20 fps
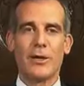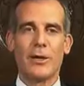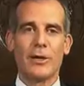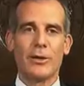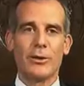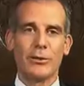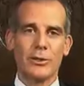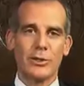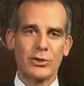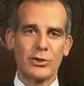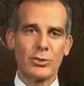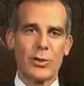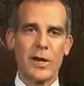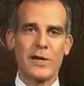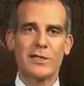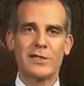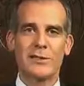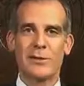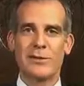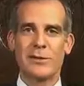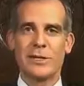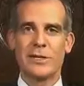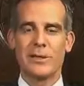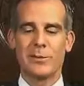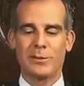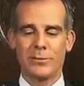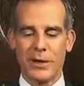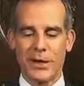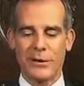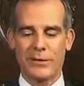who has twice
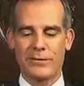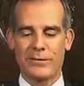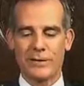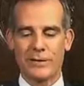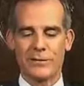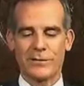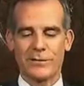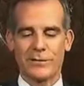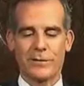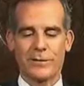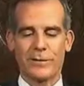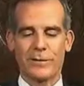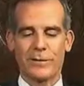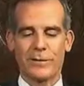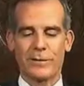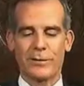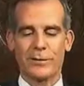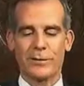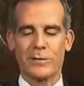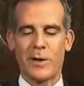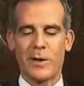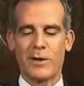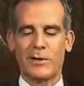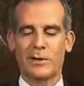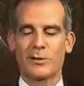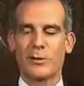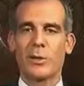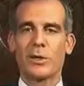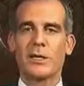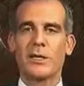donated breakfast for the first
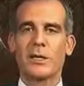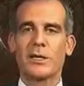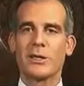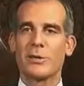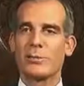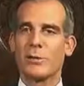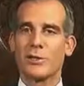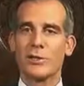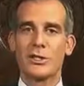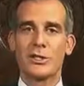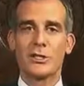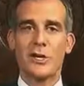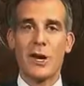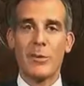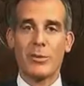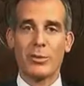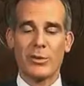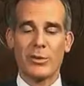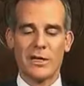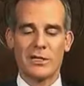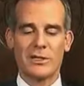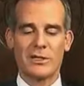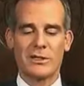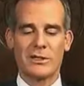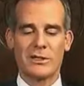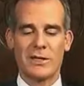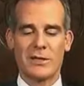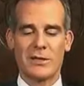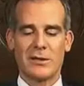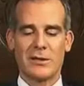responders working at the Emergency
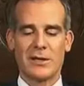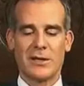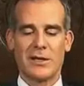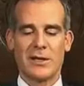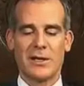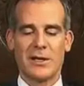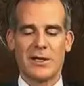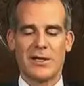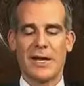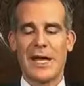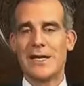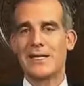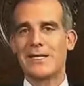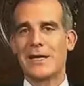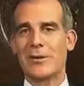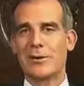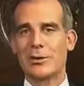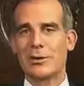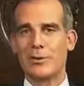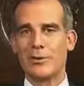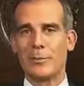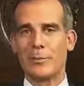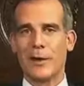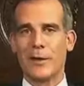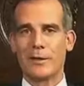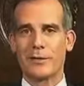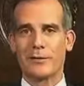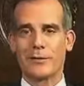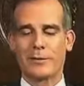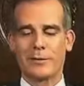Operations Center and handed out
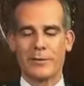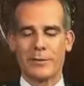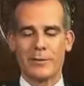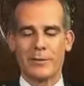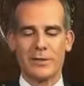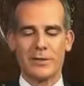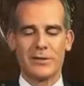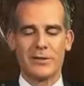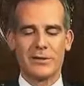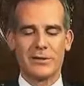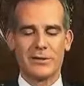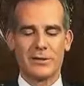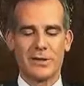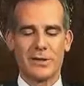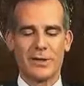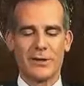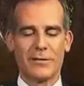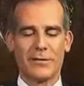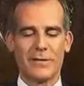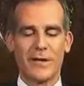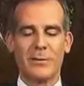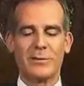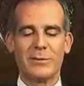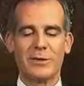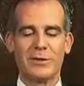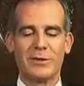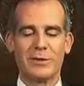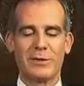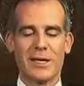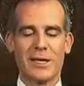coupons for free meals for them
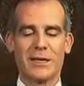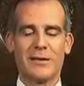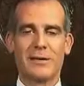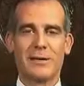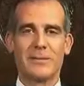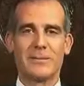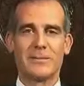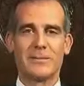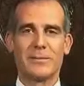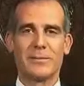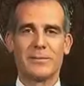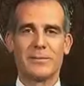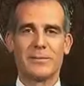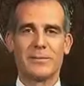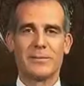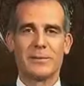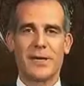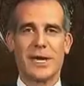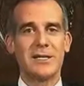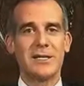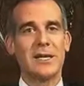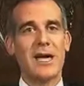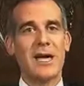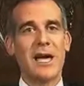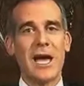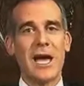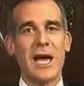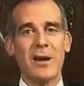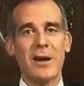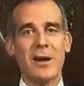to use later. And to
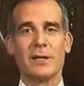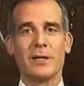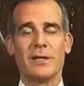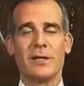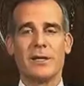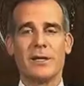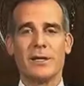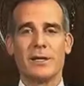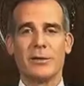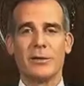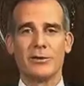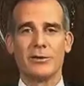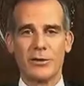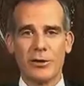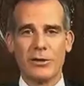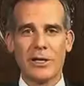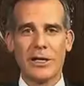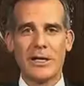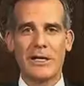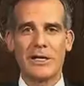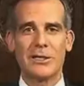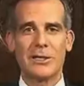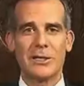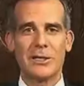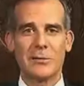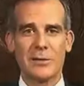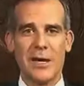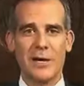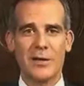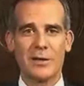everybody who's donated to
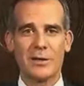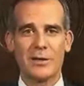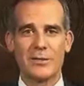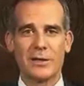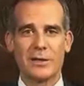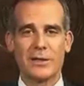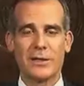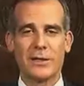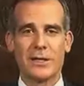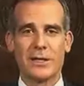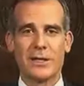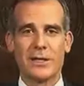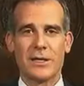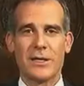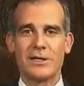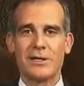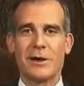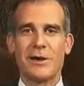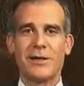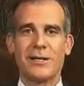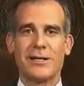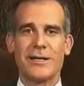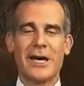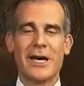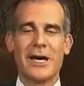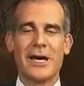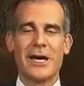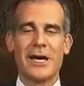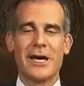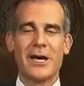the Mayor's Fund that's already
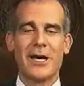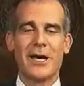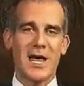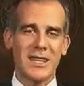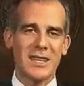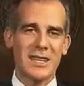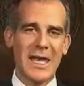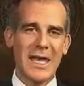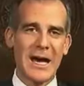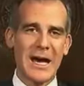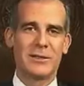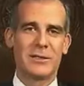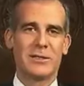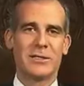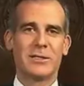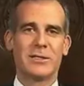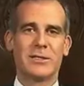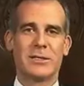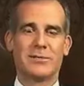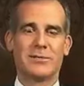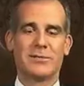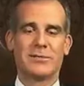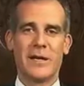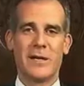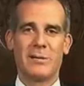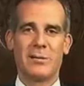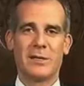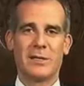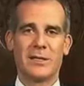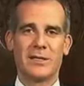helped thousands of
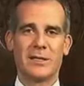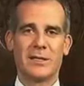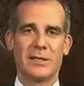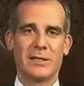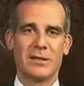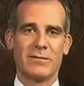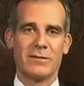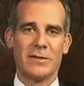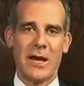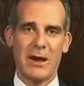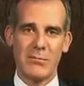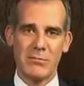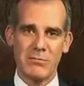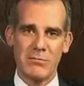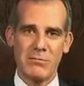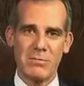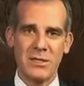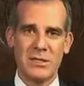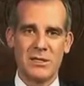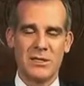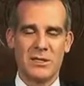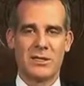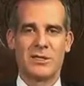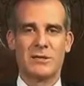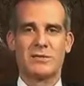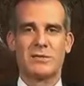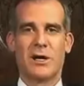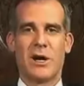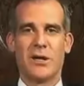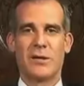families, given out
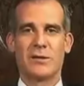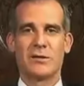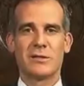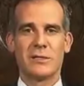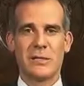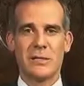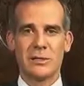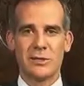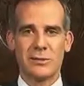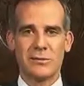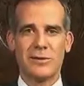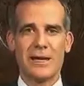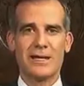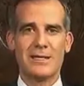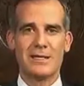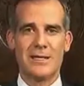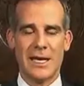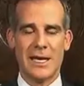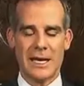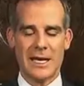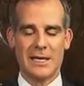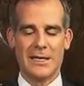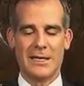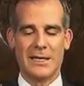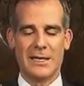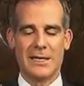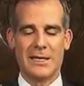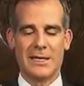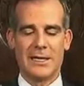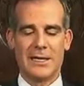millions of dollars in direct aid.
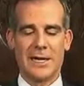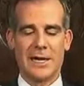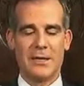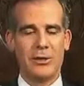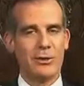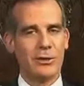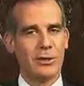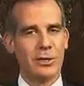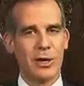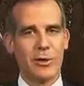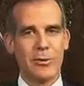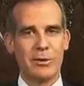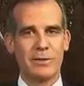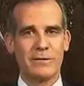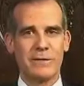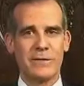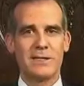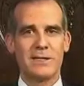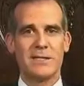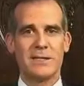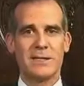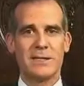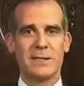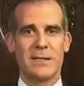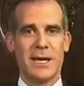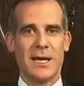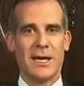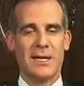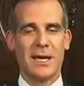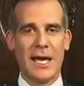And you can always visit,
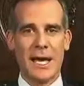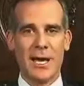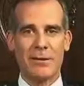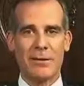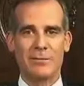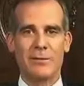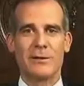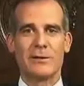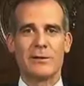and every